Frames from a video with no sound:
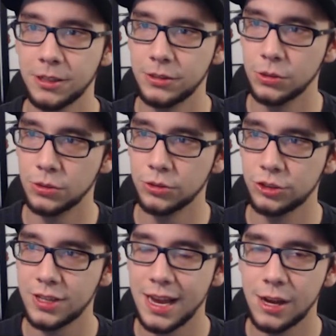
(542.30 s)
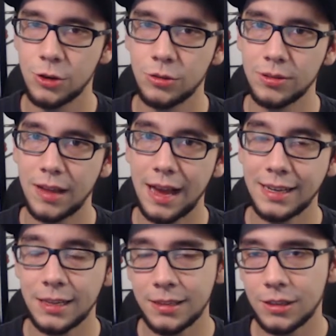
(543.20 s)
Dolge. Now, I
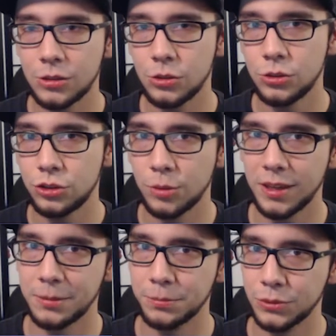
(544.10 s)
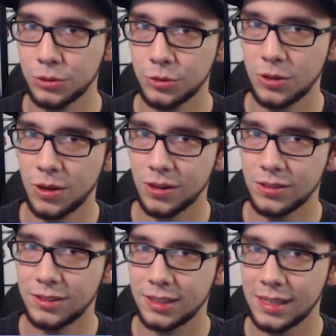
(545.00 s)
didn't include too many blue
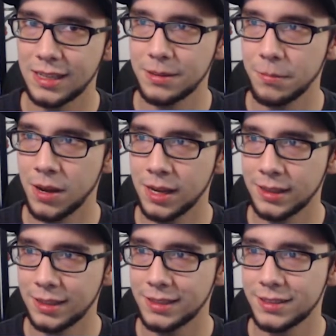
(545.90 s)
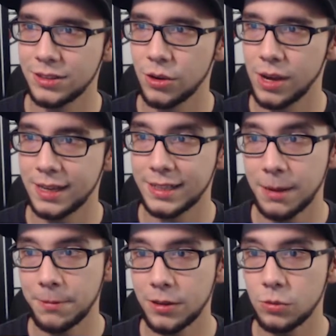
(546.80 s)
cards in my list, so I
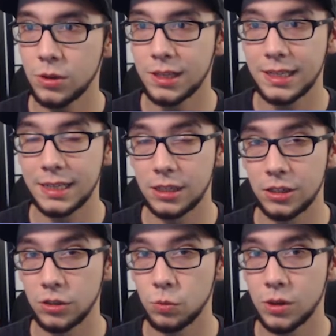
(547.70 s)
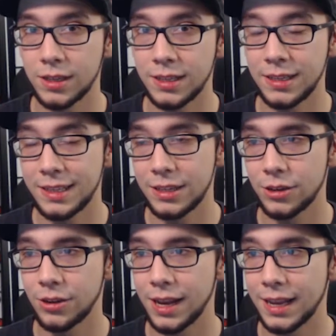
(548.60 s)
definitely wanted to get a good one
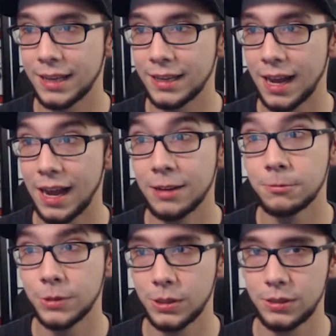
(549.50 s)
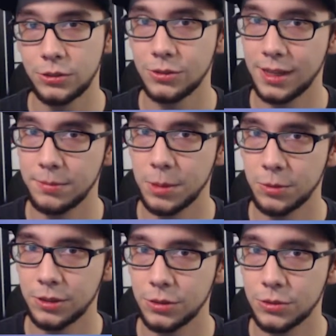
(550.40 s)
here, and I really do like
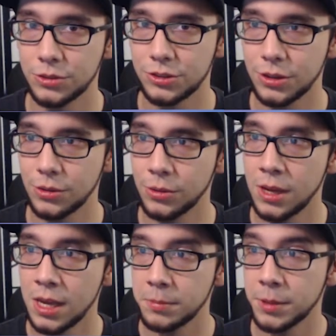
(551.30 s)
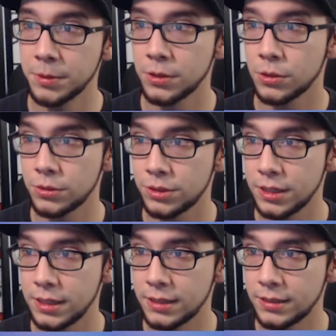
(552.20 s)
Memory Dolge. So, Memory Dolge
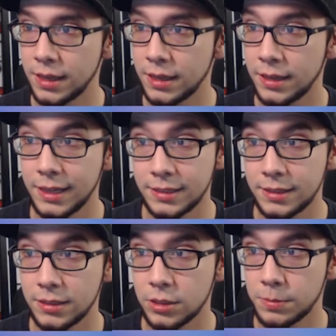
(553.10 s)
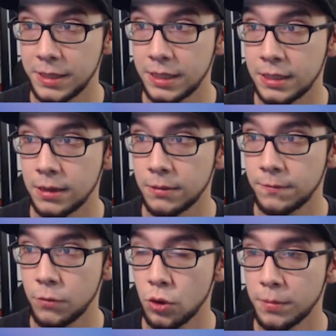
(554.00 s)
is an instant speed,
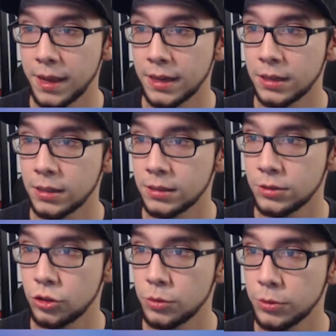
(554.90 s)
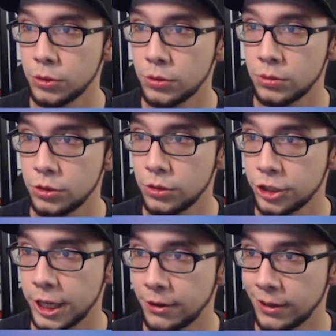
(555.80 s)
4 mana, 2 blue, 2
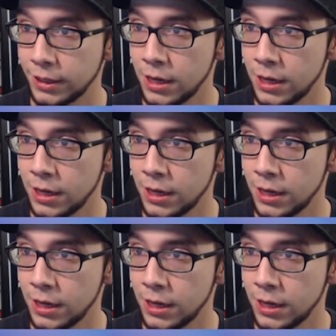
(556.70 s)
generic.